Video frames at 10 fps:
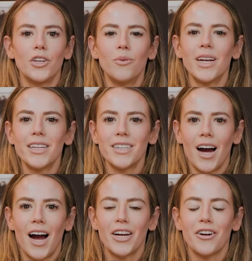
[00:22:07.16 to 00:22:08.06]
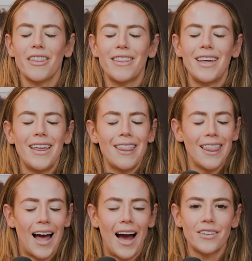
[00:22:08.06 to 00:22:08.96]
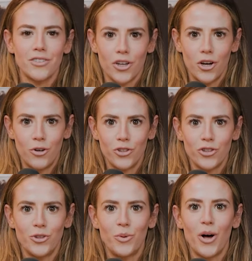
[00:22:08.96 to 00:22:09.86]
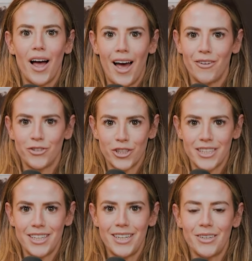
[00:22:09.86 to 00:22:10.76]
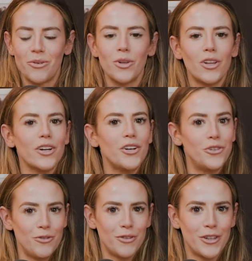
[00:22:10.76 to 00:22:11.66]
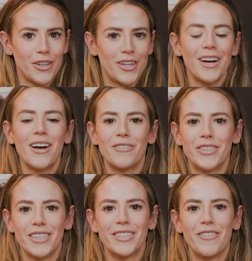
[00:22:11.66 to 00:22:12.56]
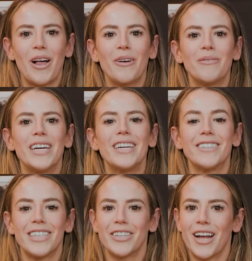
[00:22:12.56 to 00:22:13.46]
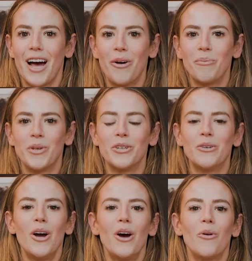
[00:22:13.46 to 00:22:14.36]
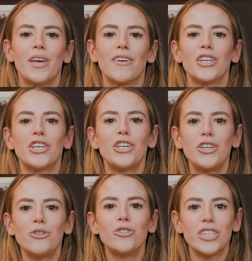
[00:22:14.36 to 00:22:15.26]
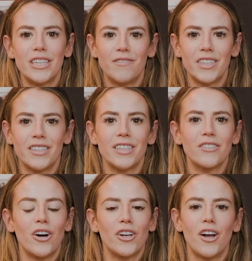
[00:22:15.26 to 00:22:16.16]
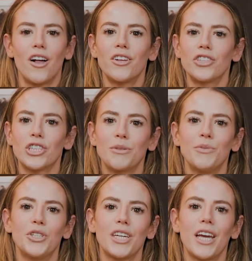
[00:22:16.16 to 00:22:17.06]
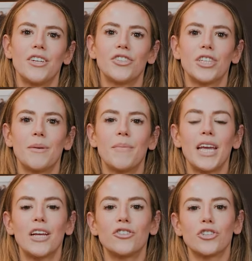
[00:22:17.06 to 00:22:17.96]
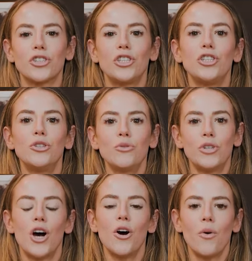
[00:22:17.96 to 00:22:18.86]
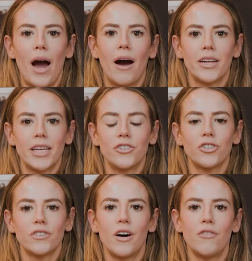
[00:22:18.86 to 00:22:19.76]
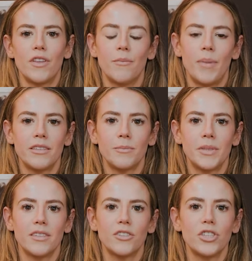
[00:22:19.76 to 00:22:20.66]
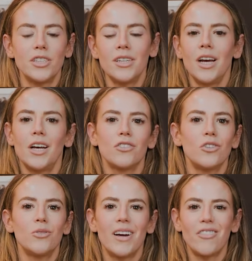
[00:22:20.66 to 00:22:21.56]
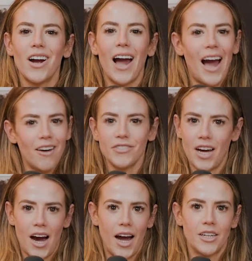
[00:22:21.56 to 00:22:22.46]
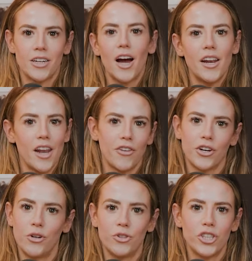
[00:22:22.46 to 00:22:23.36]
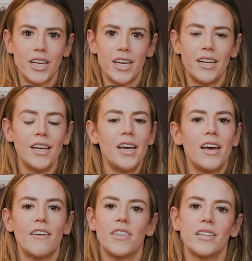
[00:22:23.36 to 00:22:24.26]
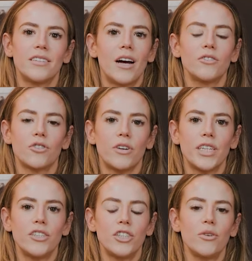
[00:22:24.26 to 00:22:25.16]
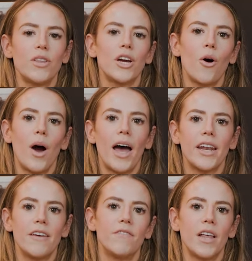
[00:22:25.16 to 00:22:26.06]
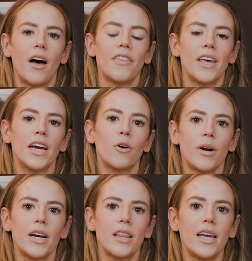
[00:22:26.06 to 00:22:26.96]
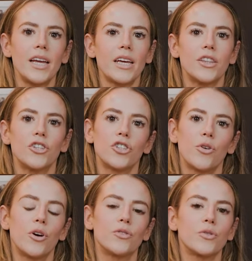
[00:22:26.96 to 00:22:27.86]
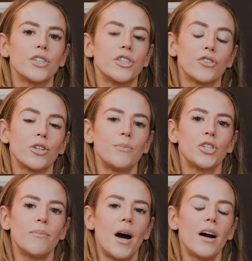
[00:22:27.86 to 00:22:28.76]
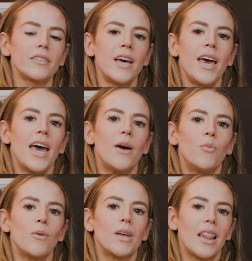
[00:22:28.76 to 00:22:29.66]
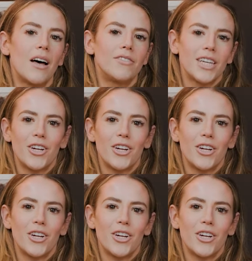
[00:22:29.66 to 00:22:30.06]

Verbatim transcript: you wanting to hire the last coach you will ever need? Well, look no further. Physique Development is here to help you. We have a huge emphasis on knowledge and communication and making sure you know how to get yourself in the best position so you never have to hire another coach again. If this sounds great to you, then go ahead and fill out the inquiry link in the show notes or the description box, and we would love to